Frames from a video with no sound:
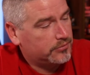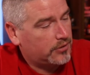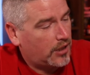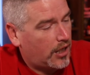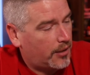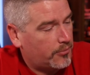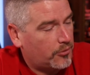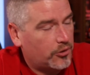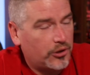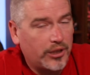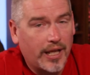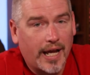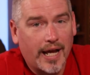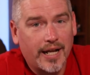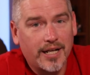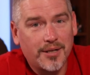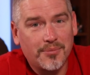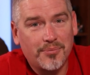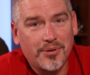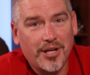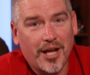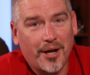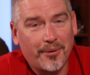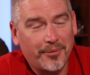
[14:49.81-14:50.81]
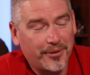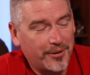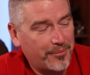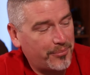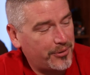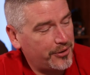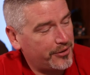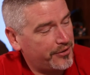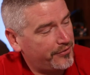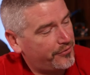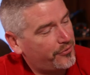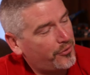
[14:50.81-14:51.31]
I'm glad to be able to
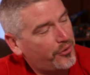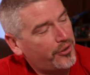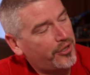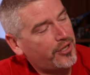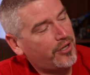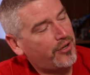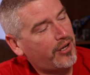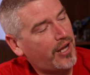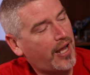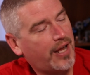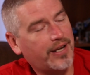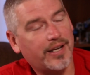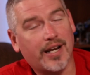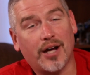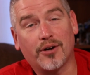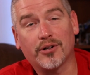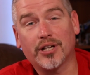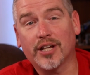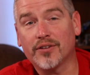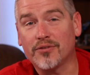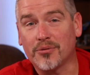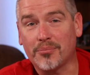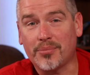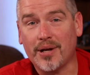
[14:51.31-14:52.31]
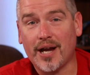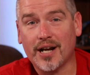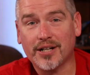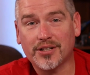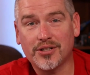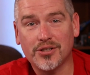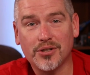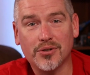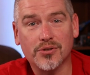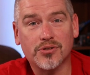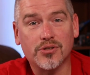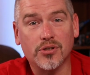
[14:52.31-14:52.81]
build it for you and now give it
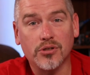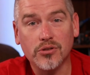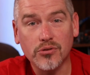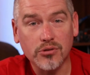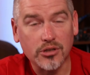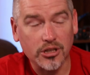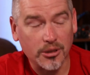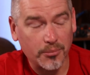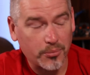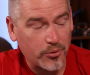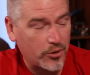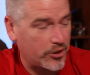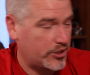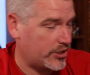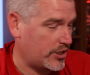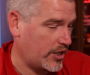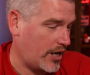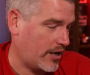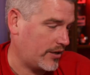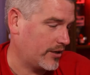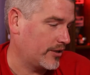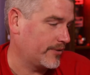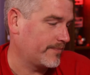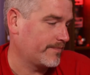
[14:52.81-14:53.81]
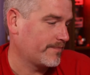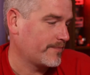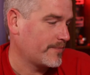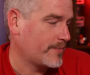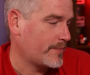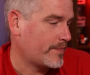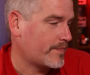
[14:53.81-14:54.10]
back to you so you can appreciate it.